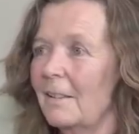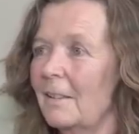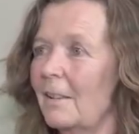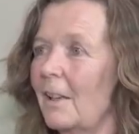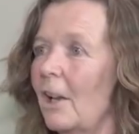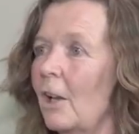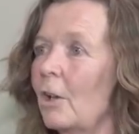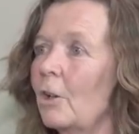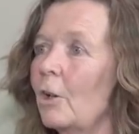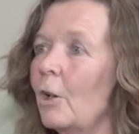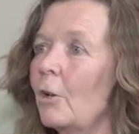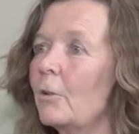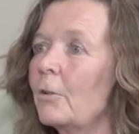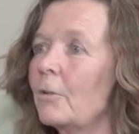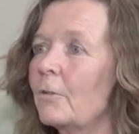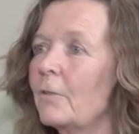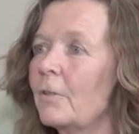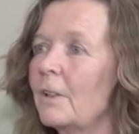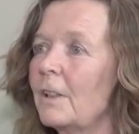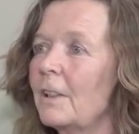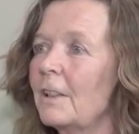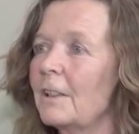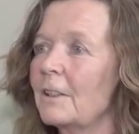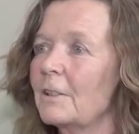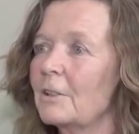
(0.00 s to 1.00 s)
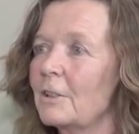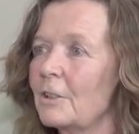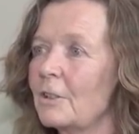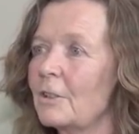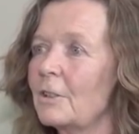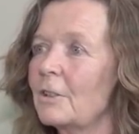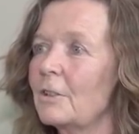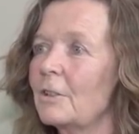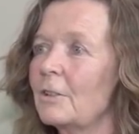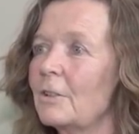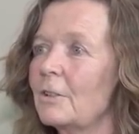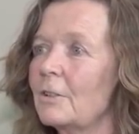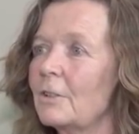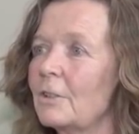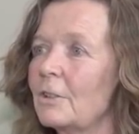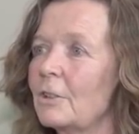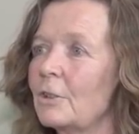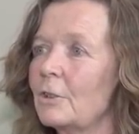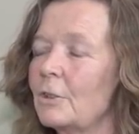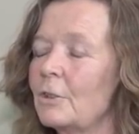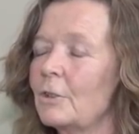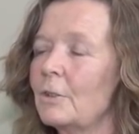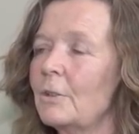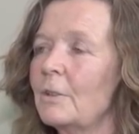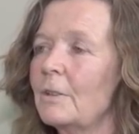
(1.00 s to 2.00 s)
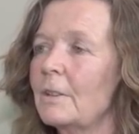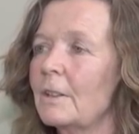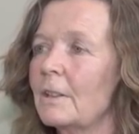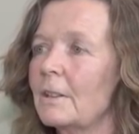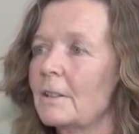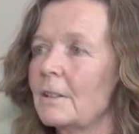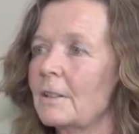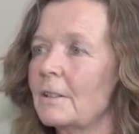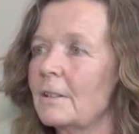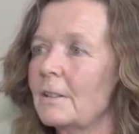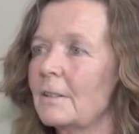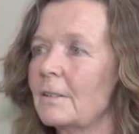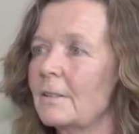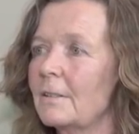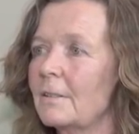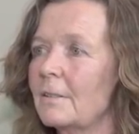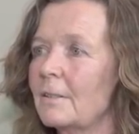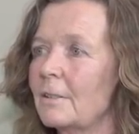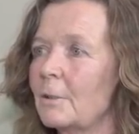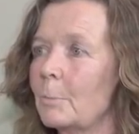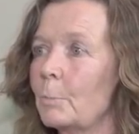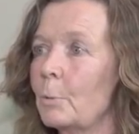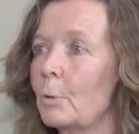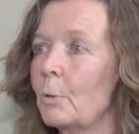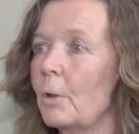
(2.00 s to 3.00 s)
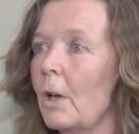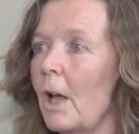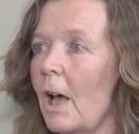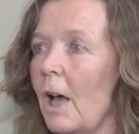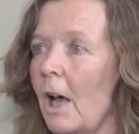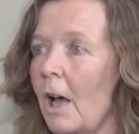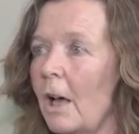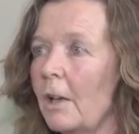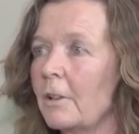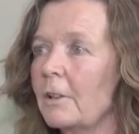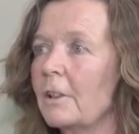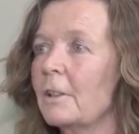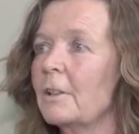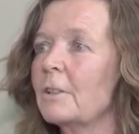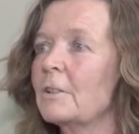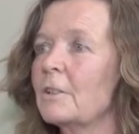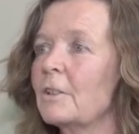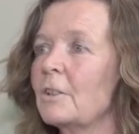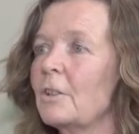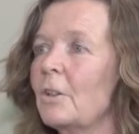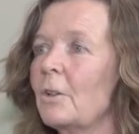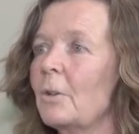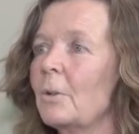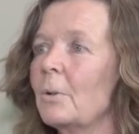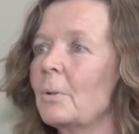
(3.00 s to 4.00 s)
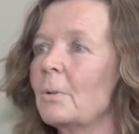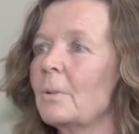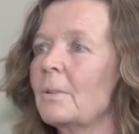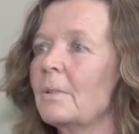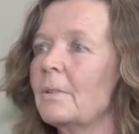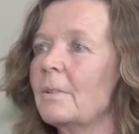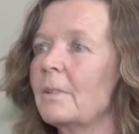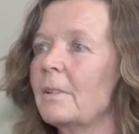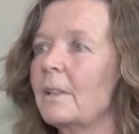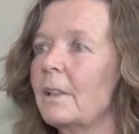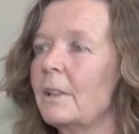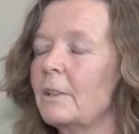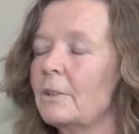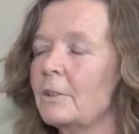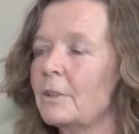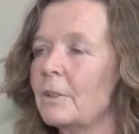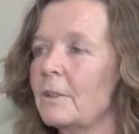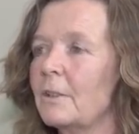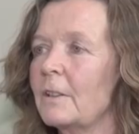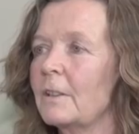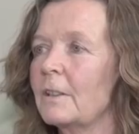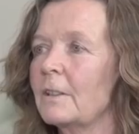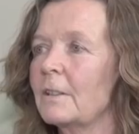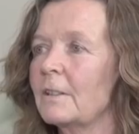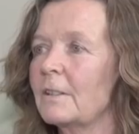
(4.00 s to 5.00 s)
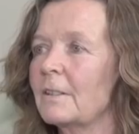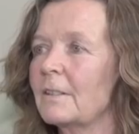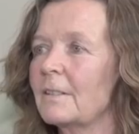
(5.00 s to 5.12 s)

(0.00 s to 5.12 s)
a lot of things to do this, to put heart and soul into this.